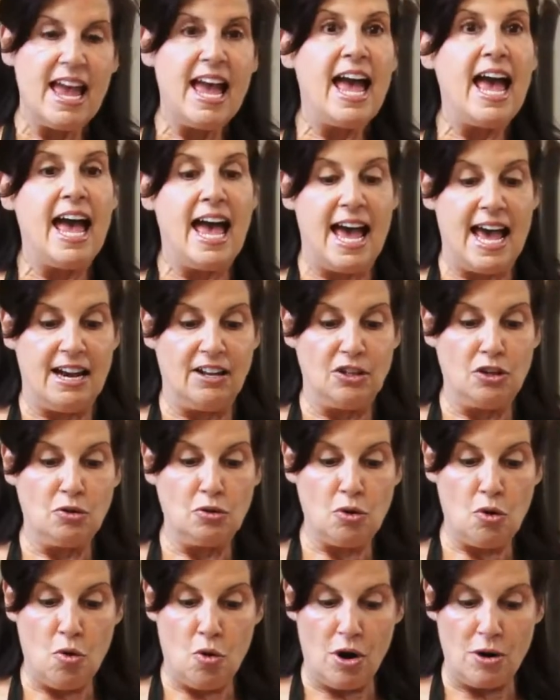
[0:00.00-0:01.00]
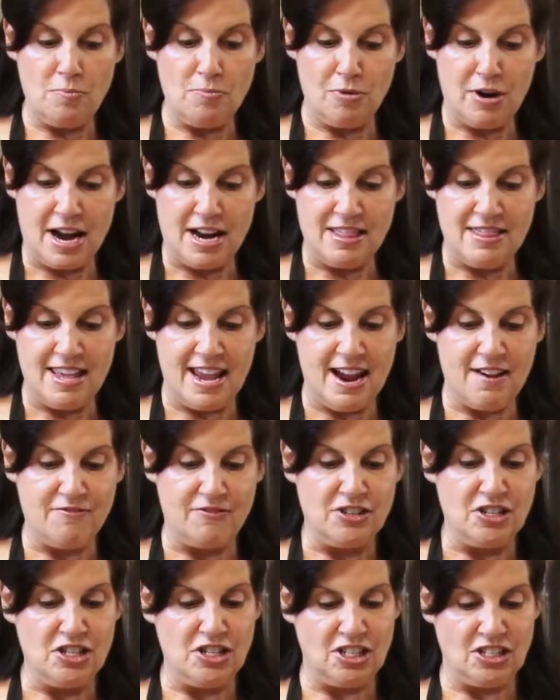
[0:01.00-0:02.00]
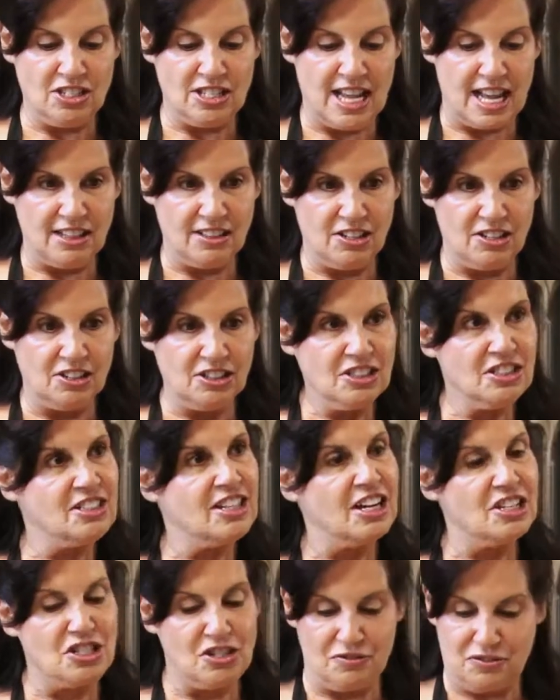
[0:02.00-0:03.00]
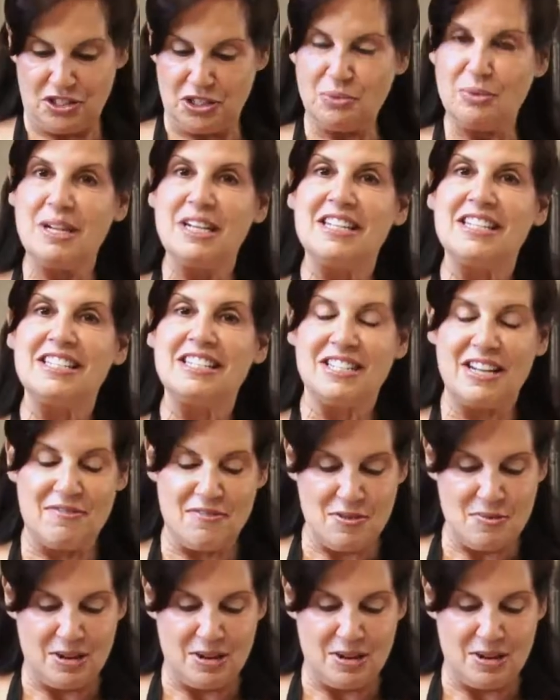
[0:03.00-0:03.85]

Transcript: and a little cornbread in there for just that little touch of sweetness every